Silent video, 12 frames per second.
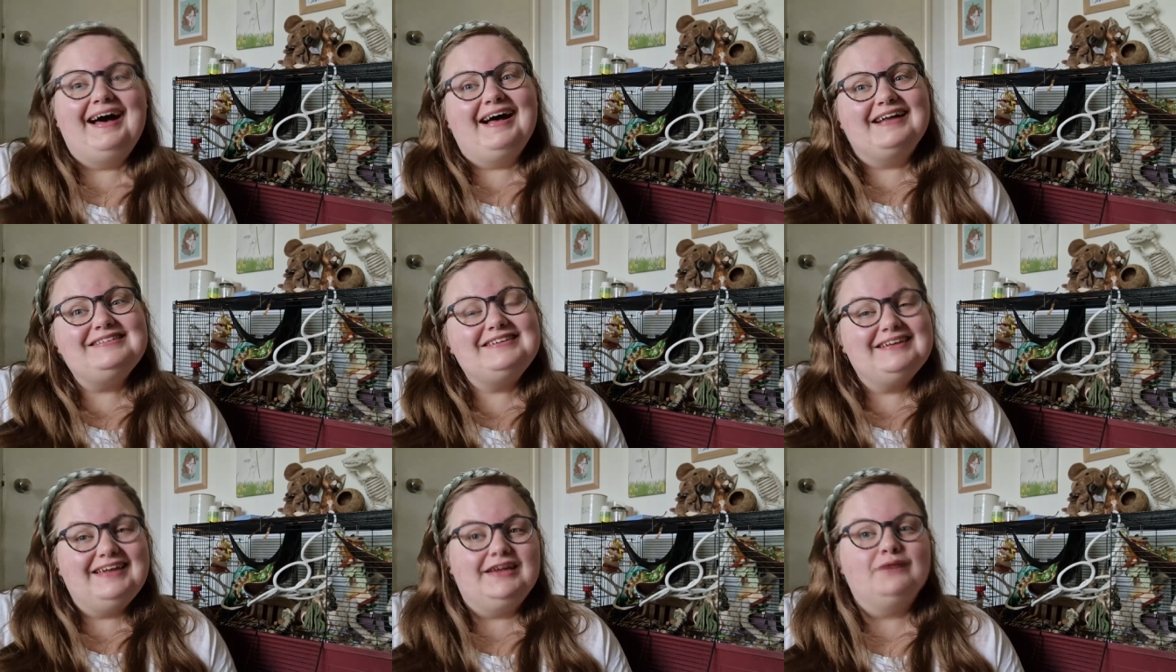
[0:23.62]
at
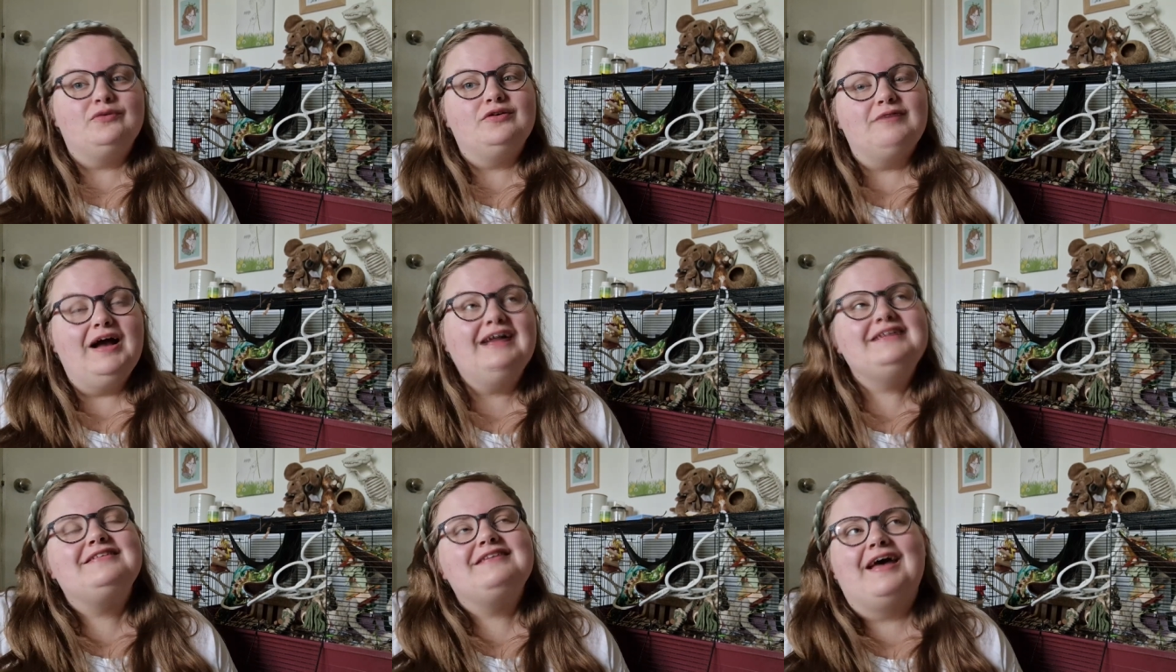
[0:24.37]
Kinra
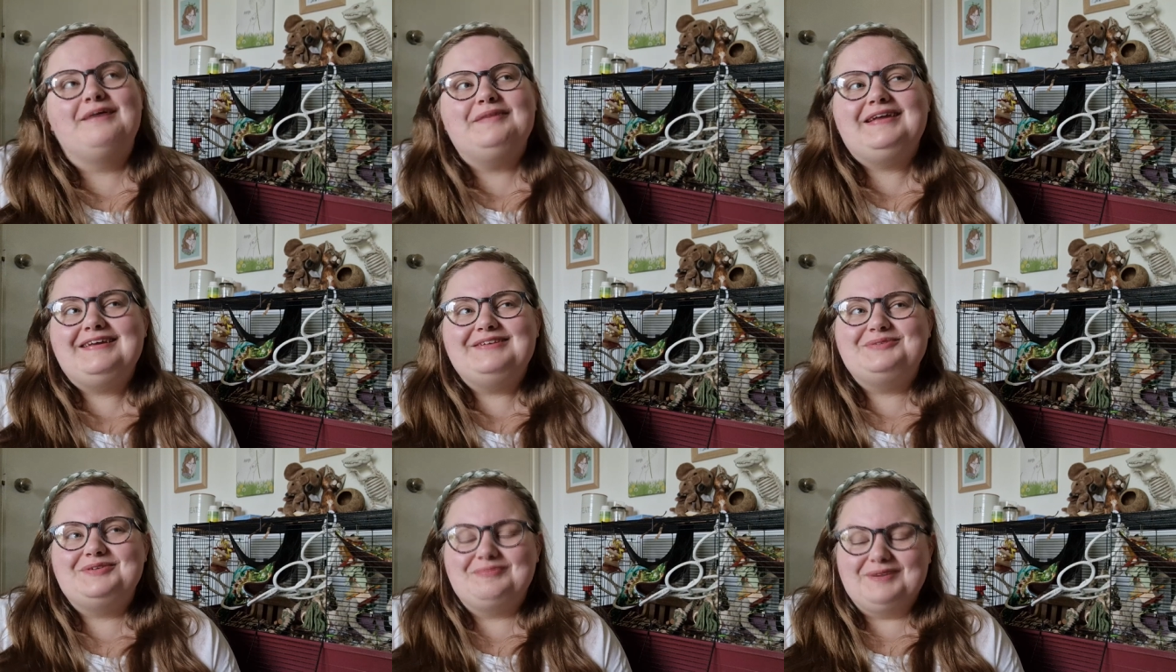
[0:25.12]
Rats. Emmy
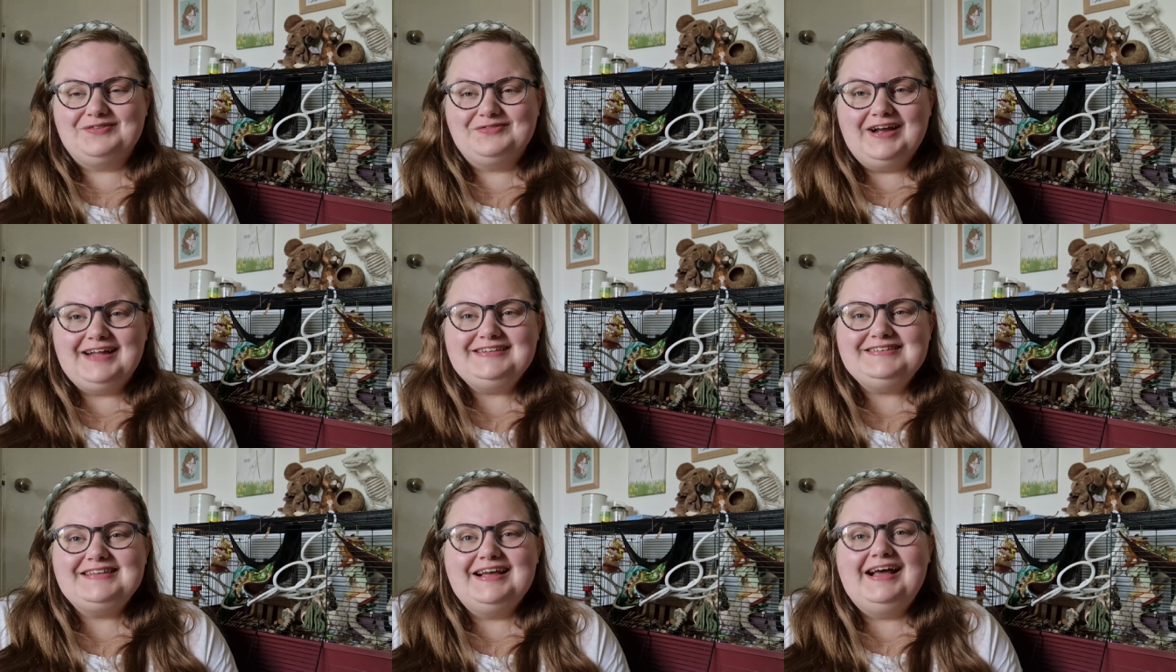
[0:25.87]
is one of my
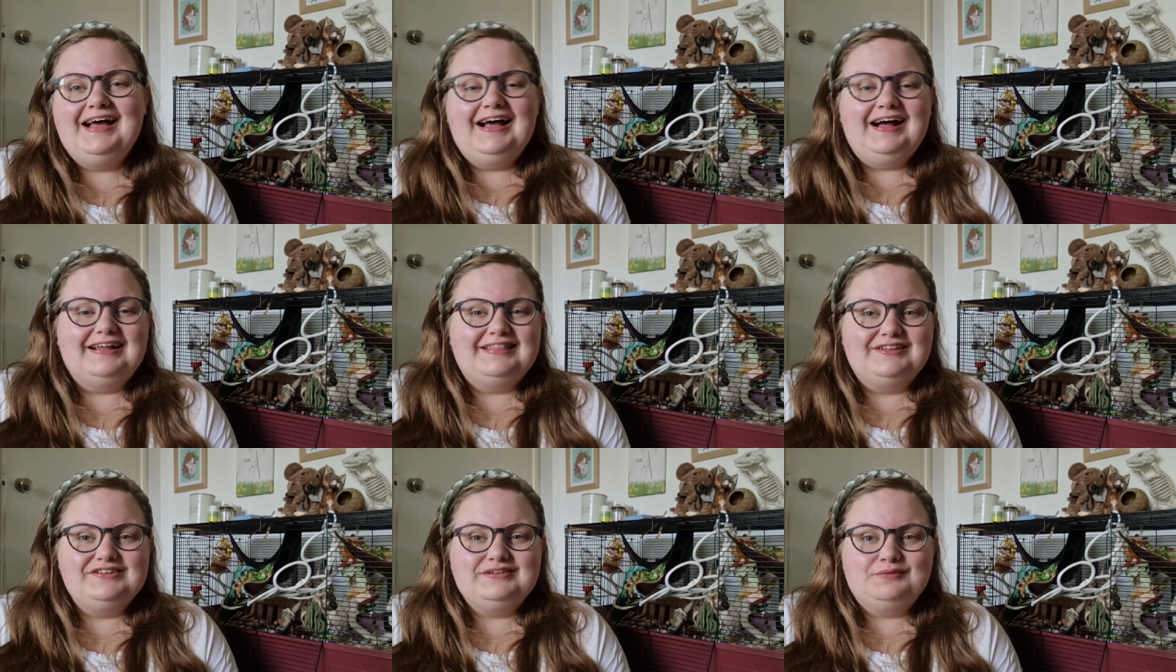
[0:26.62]
friends. I
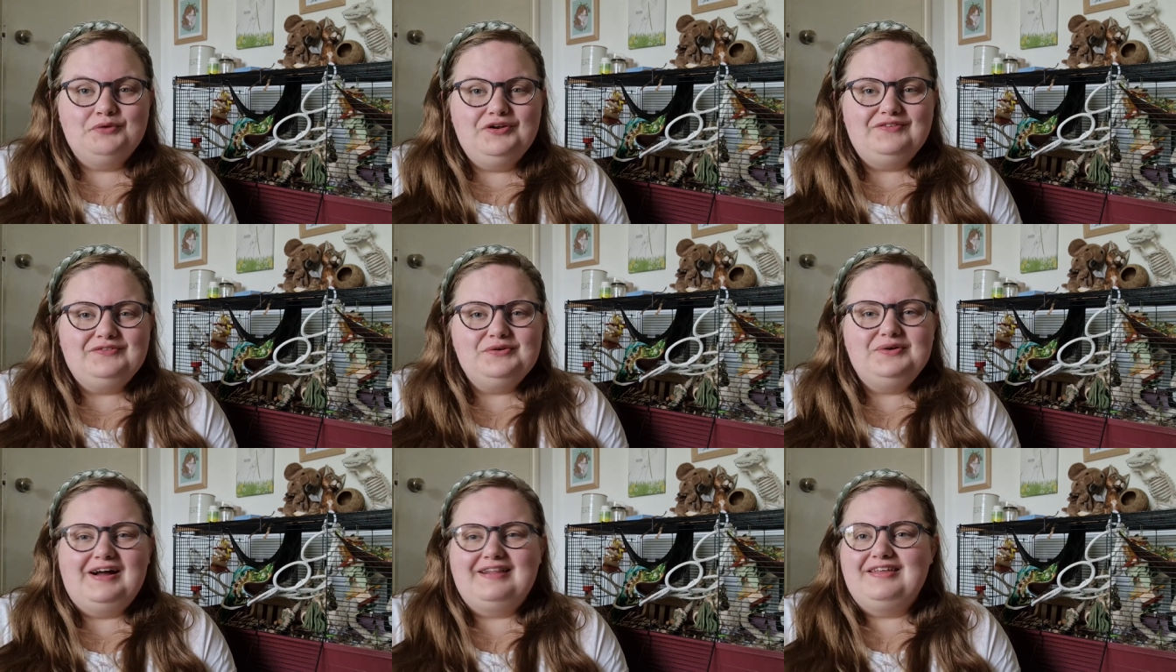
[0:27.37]
think she's
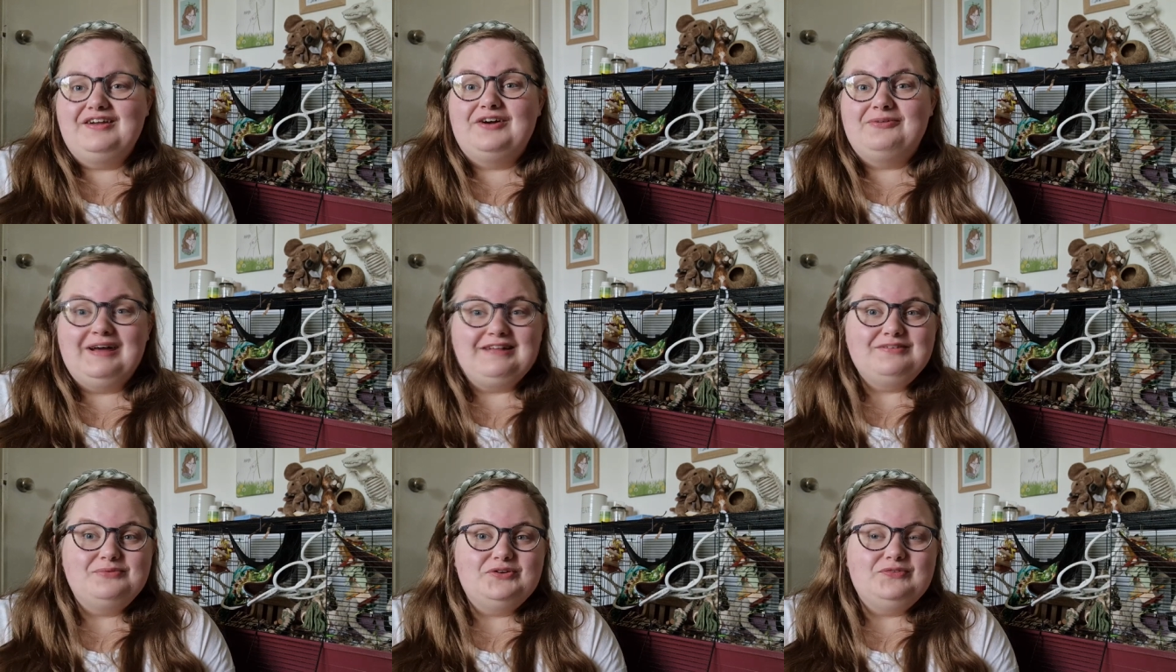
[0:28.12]
wonderful. I think her
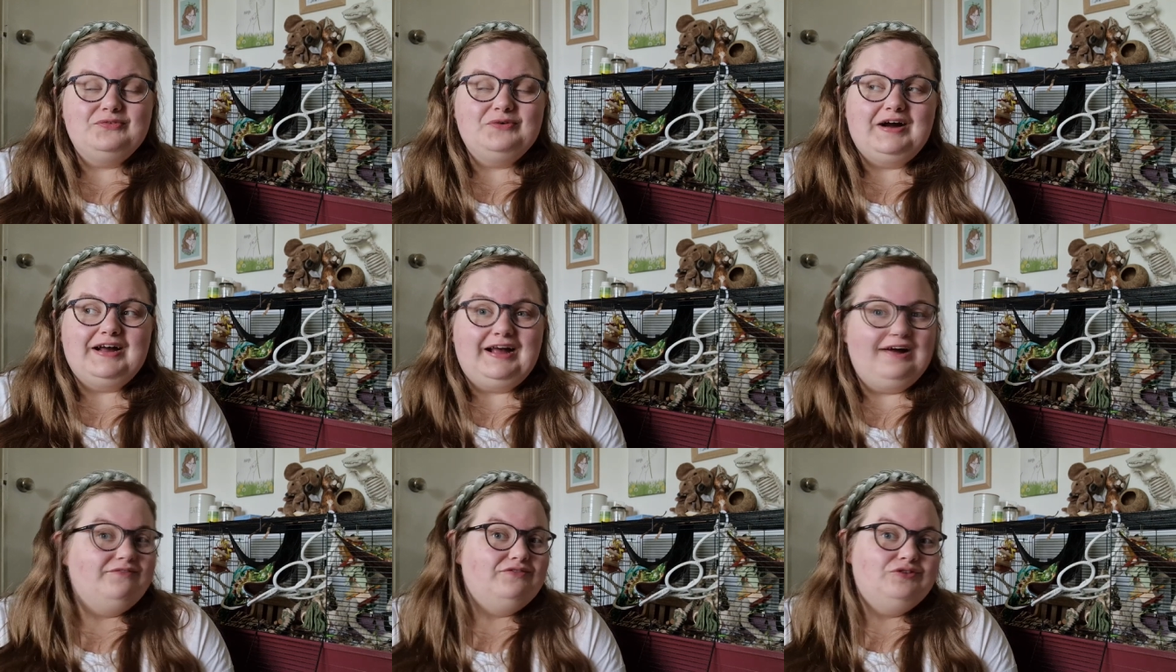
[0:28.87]
rats are wonderful. I
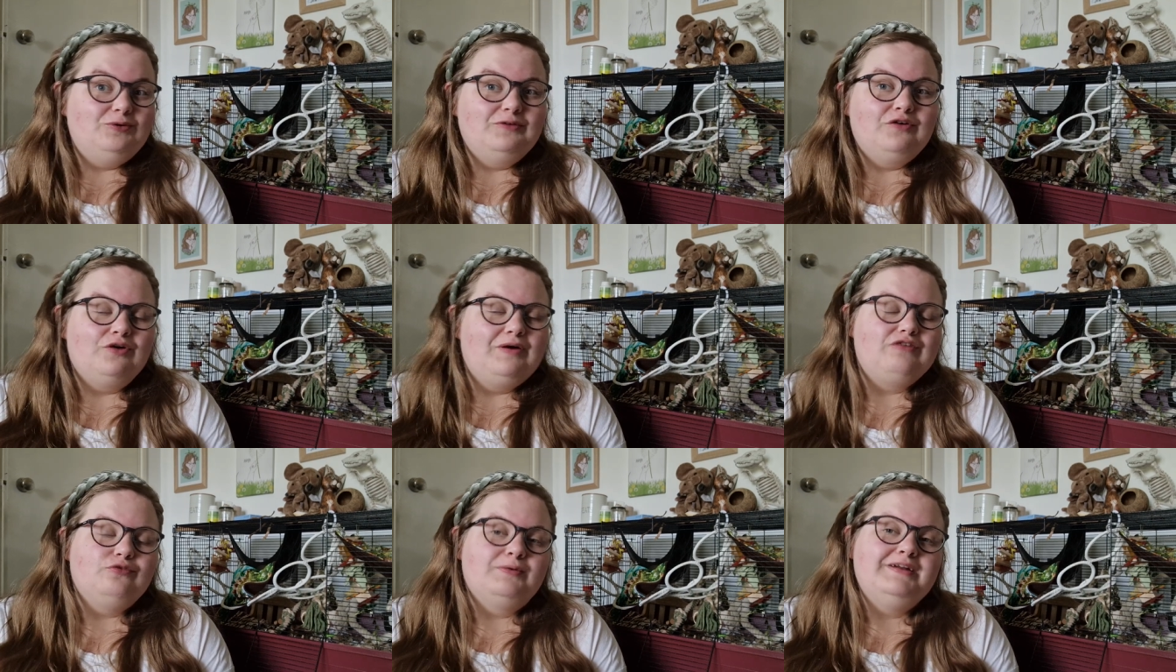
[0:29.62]
have two of her
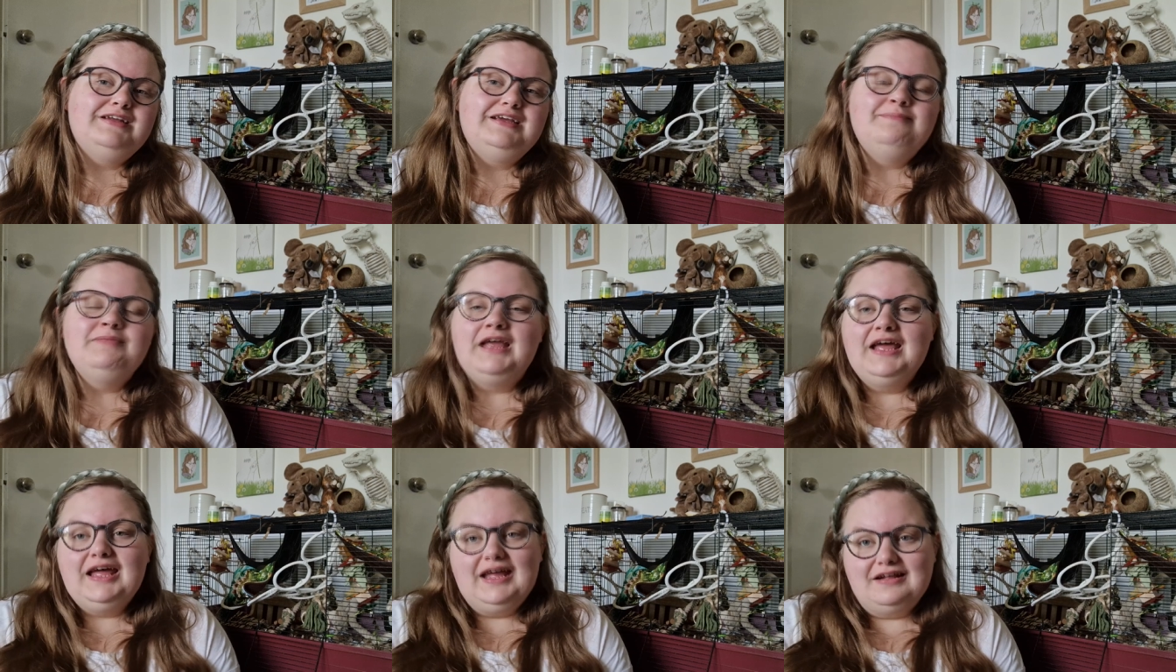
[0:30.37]
rats already.
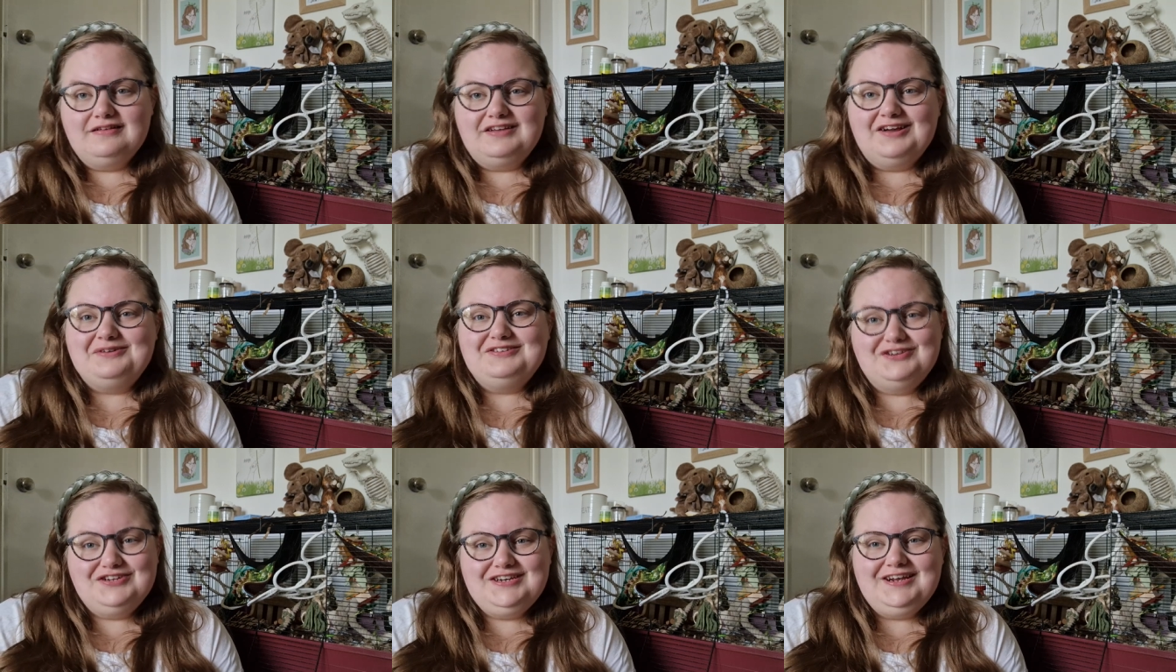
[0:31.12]
Ezio and
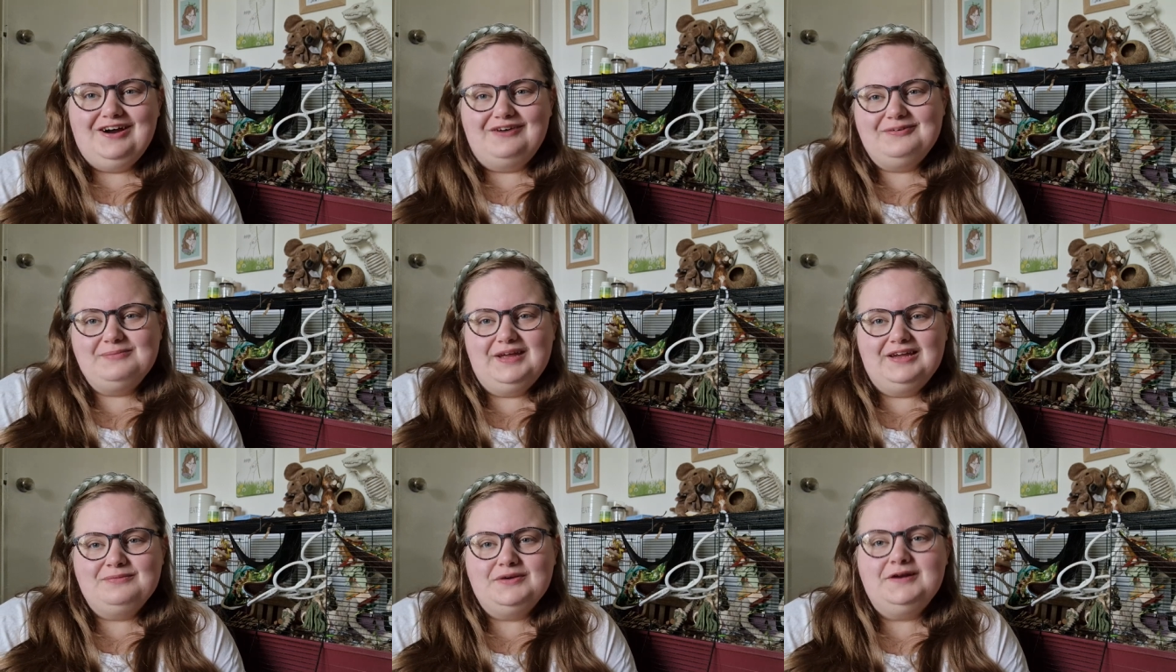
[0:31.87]
Tushy are from
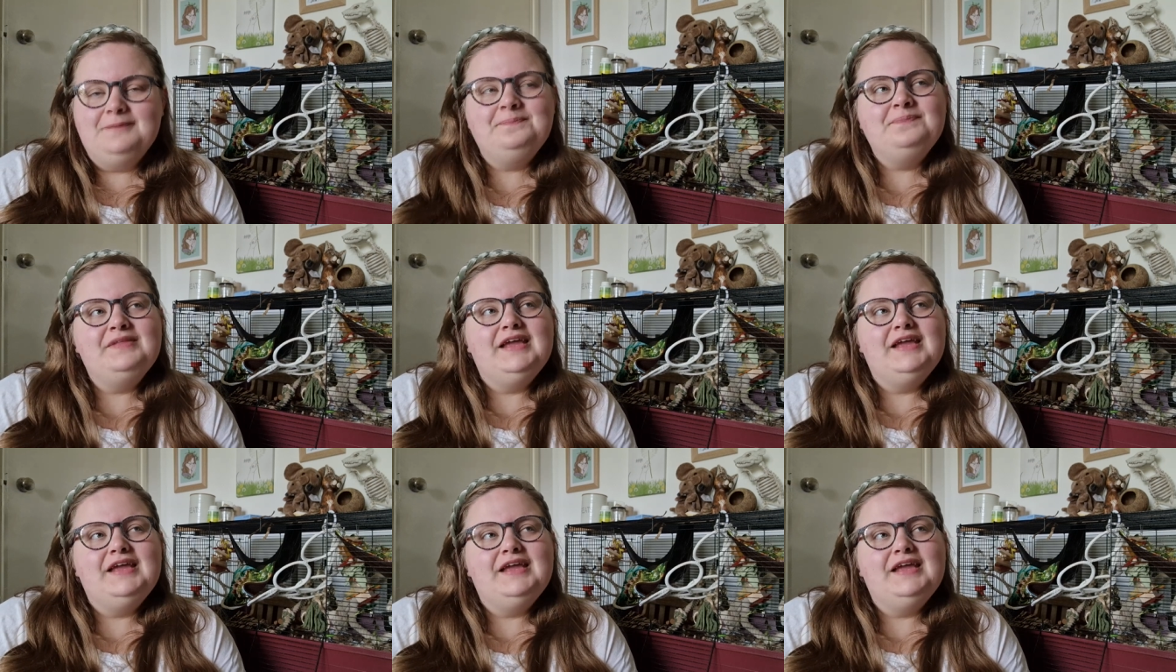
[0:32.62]
Kinra.